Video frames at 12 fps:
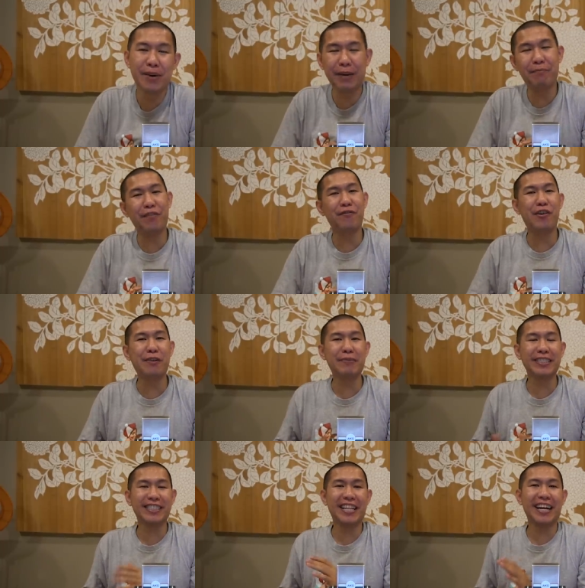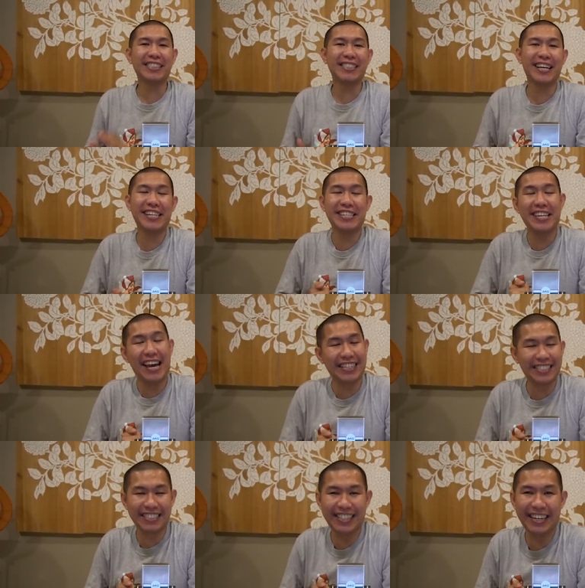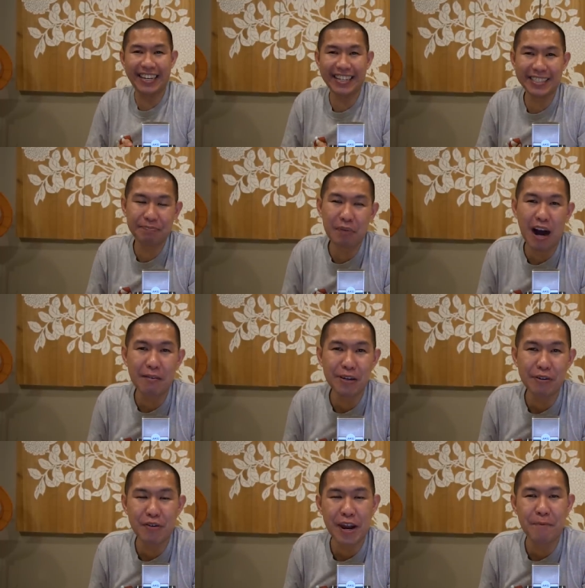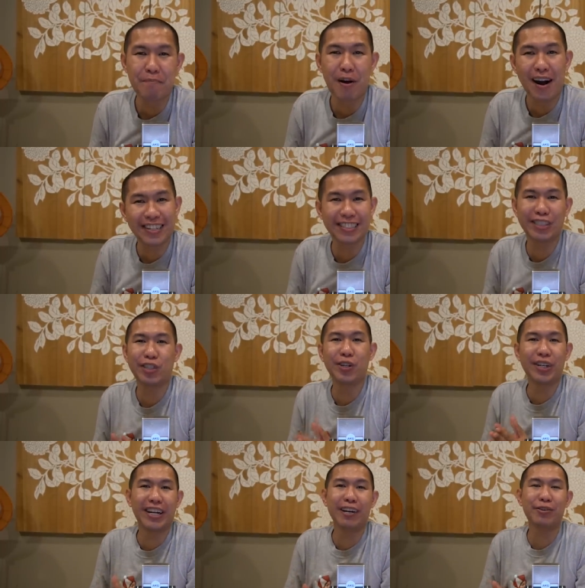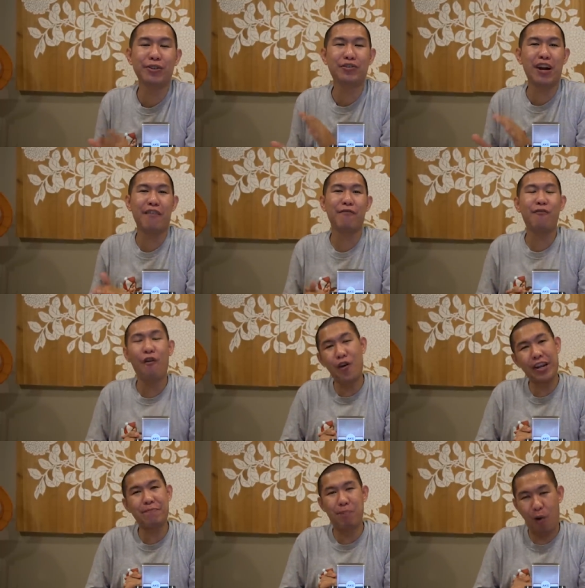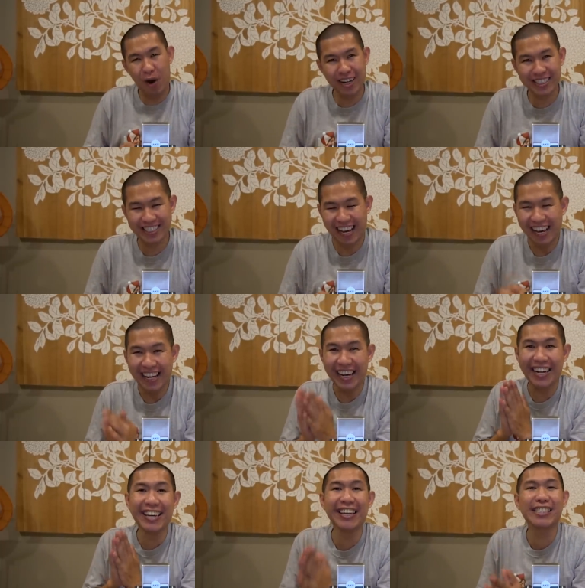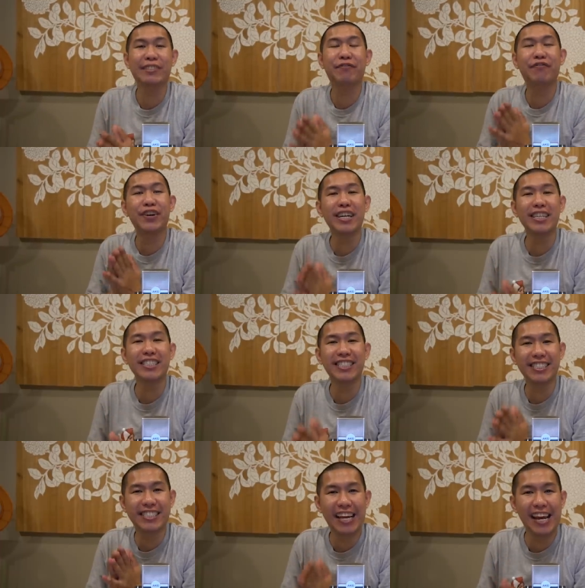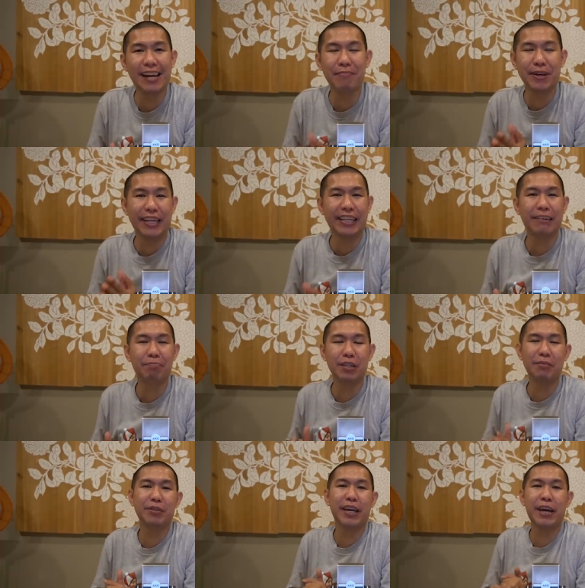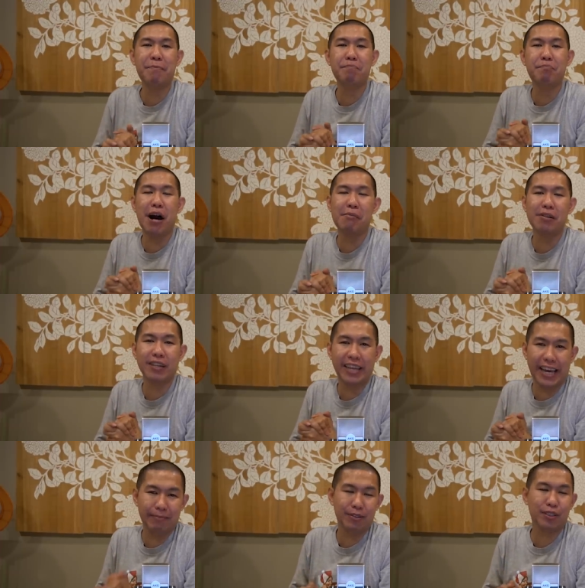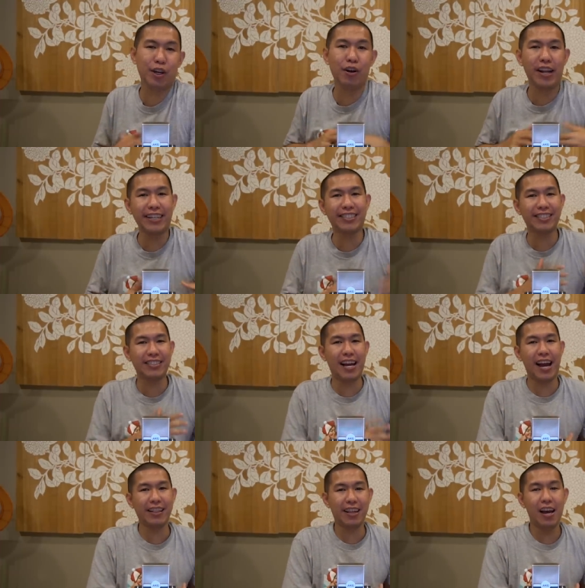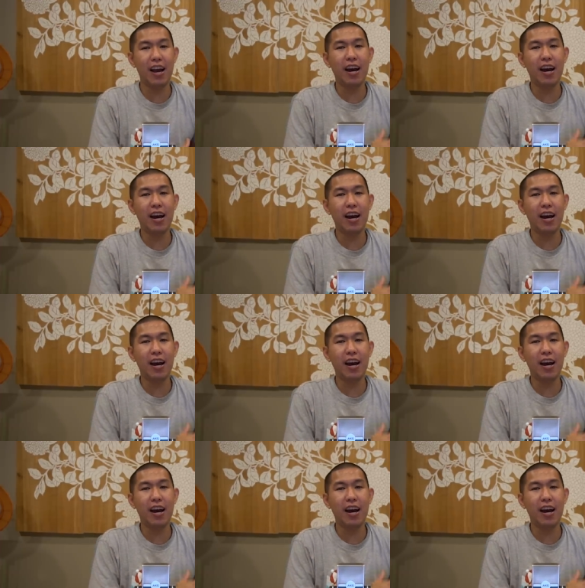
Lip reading: big performance last night. Yes, he is Bobby Ray Parks Jr., who dropped 40 points in his first game in the PBA bubble game. So last night,